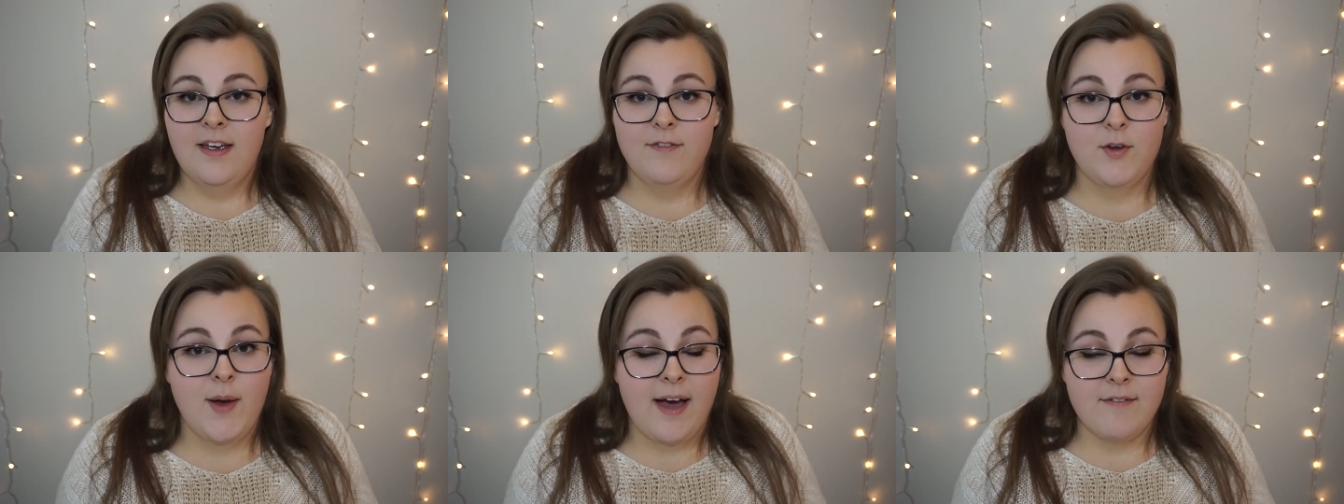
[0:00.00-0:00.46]
If
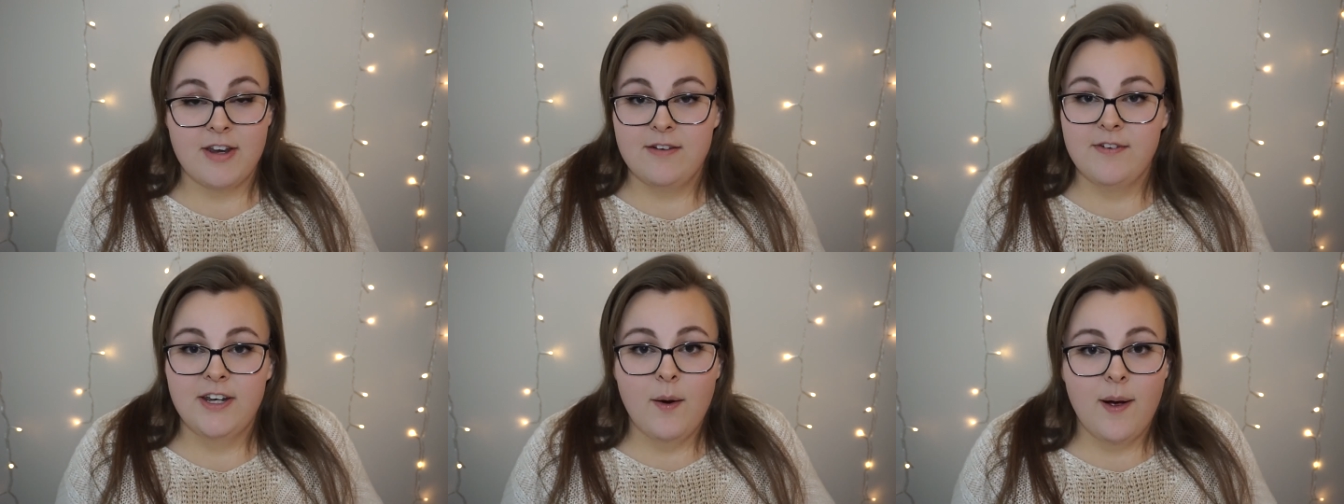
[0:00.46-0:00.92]
you have any
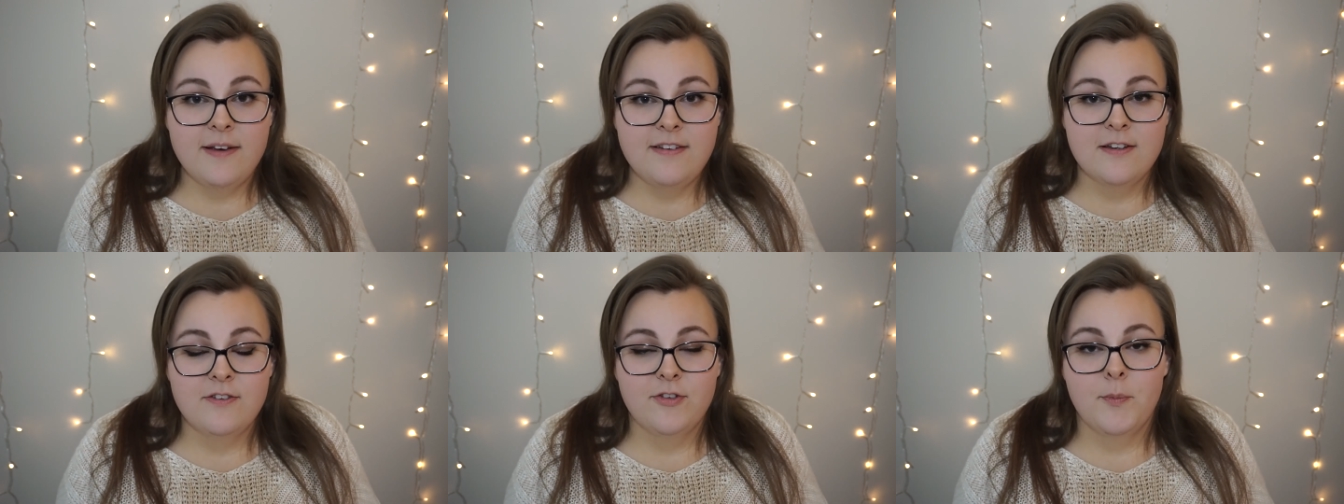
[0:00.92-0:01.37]
video
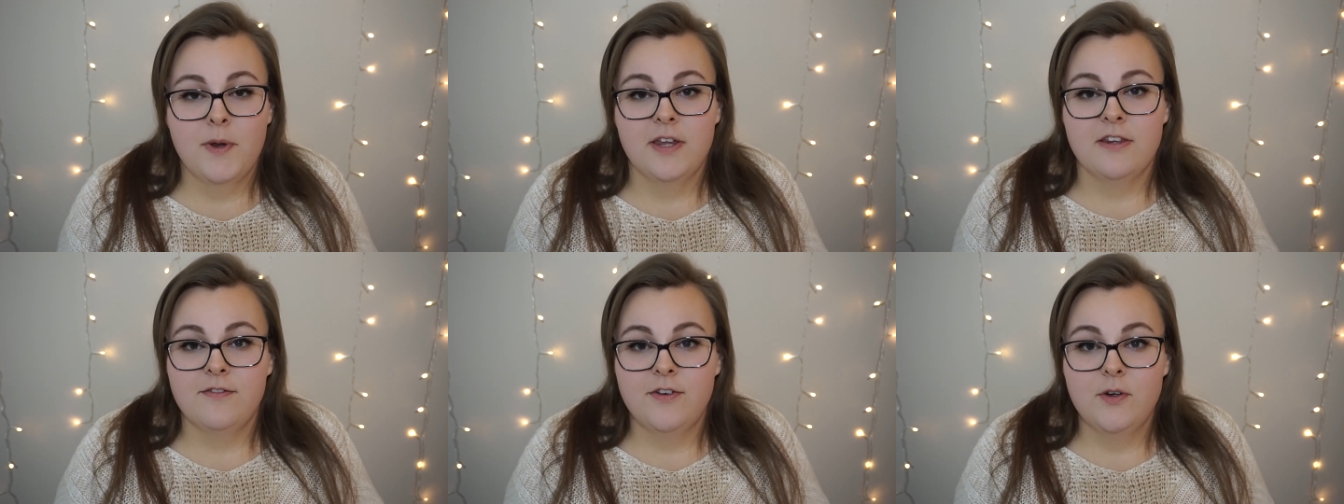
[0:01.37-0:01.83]
ideas for me
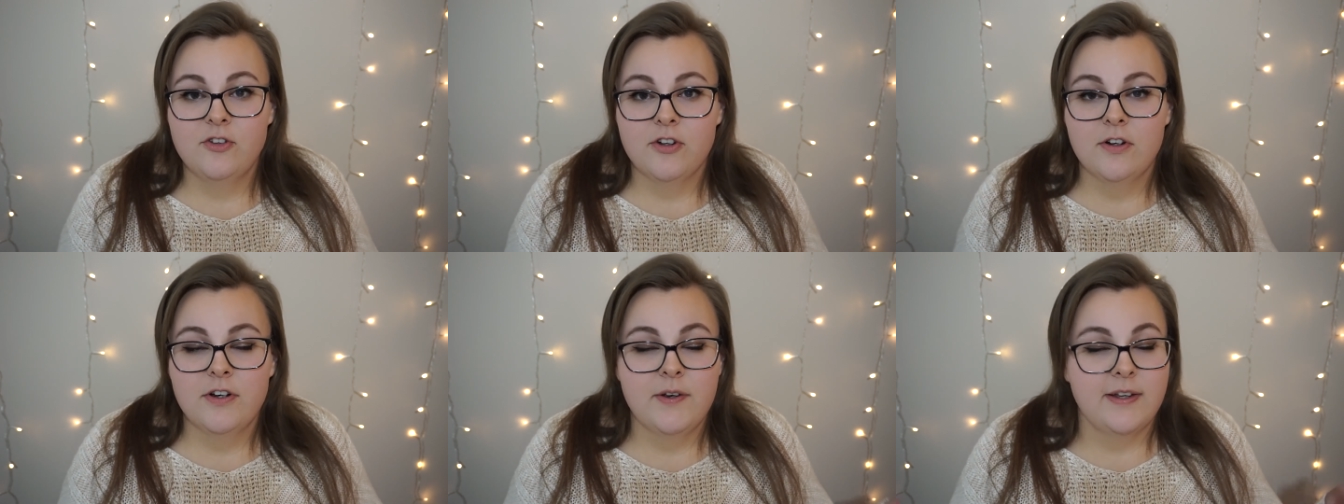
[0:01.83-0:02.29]
in the
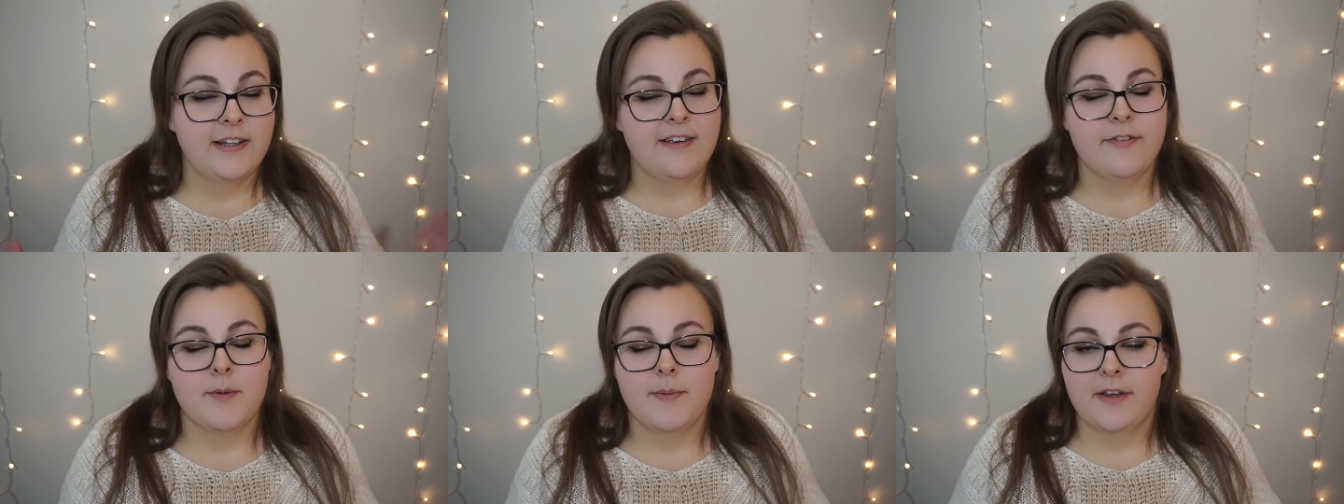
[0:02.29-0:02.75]
future, you can
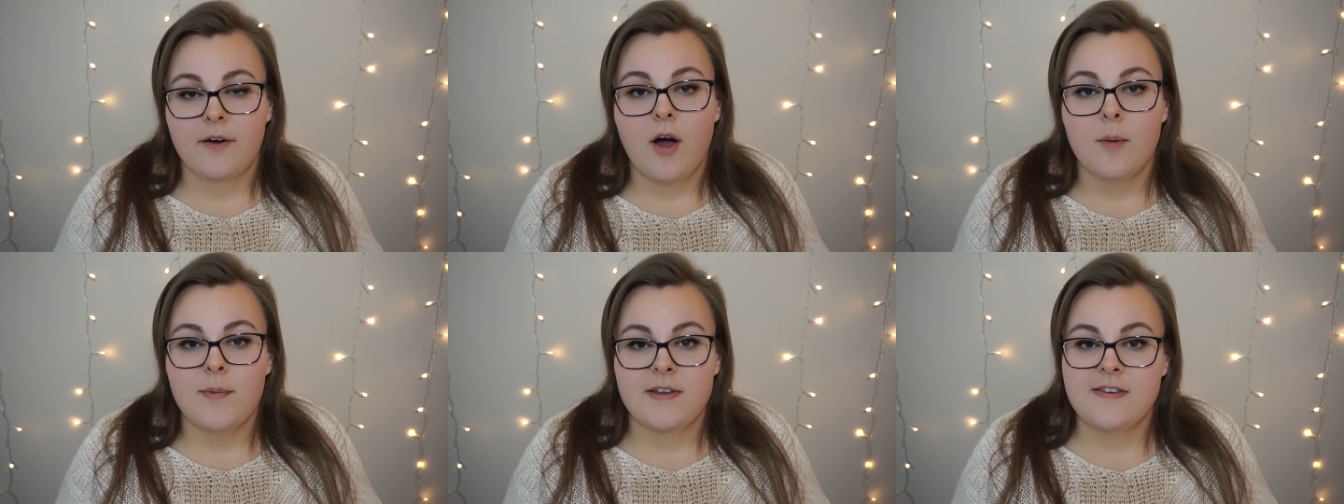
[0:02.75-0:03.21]
leave them in the
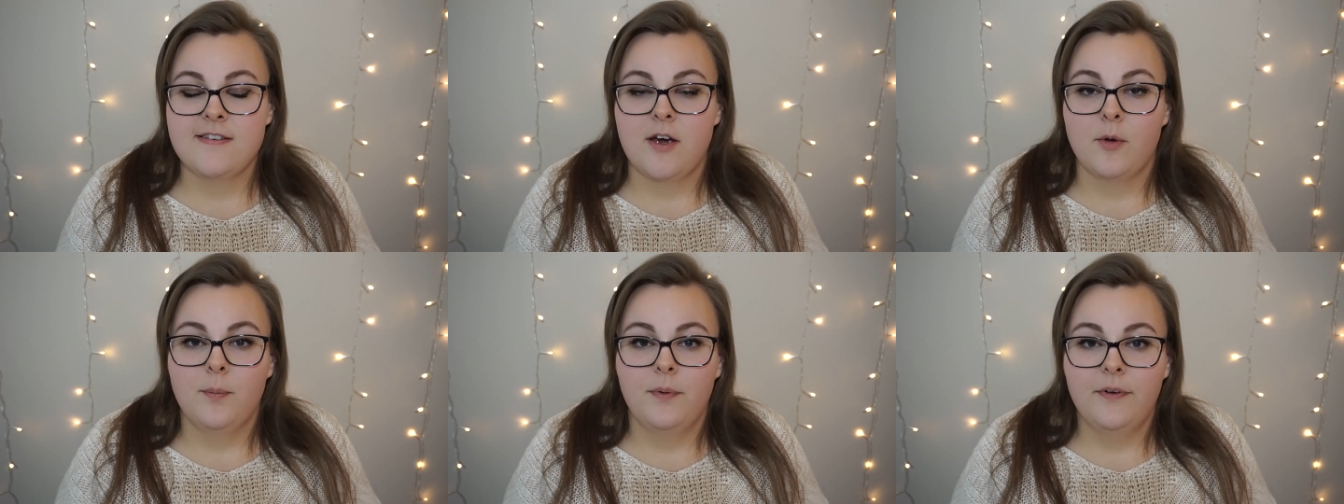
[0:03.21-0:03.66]
comments
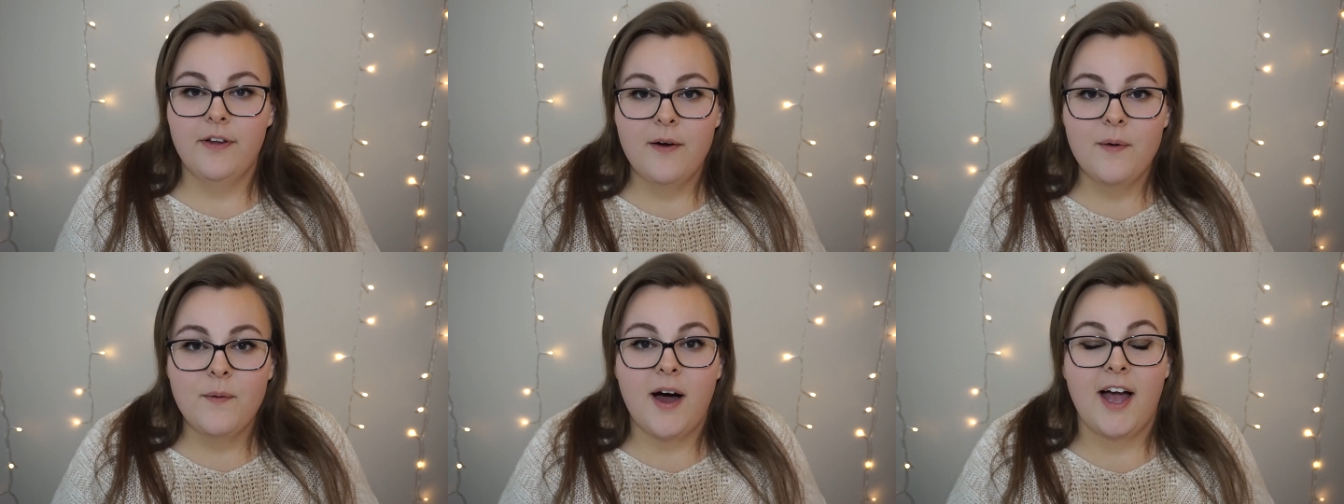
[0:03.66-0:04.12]
down below.